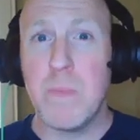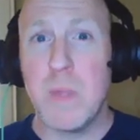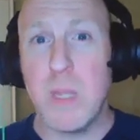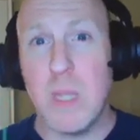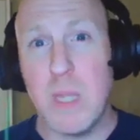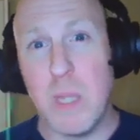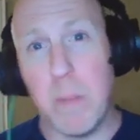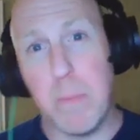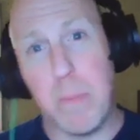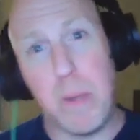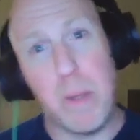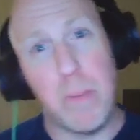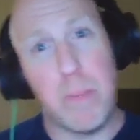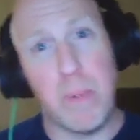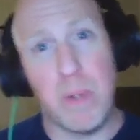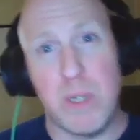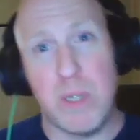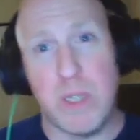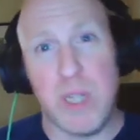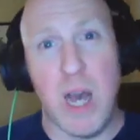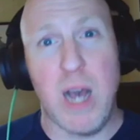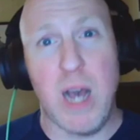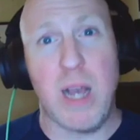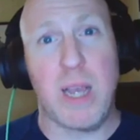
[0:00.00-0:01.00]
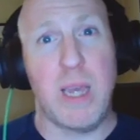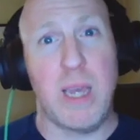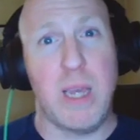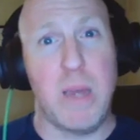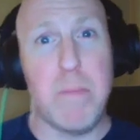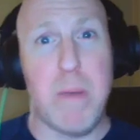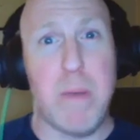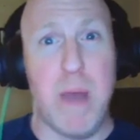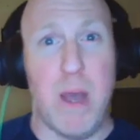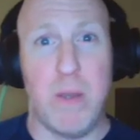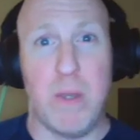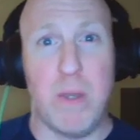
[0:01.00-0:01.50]
that people are talking
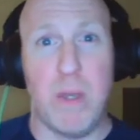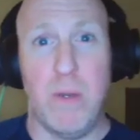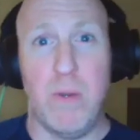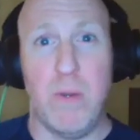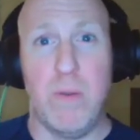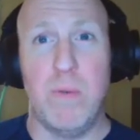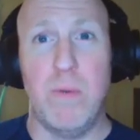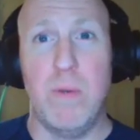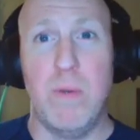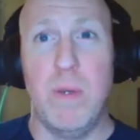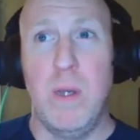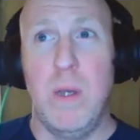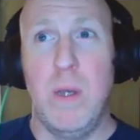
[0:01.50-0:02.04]
about you,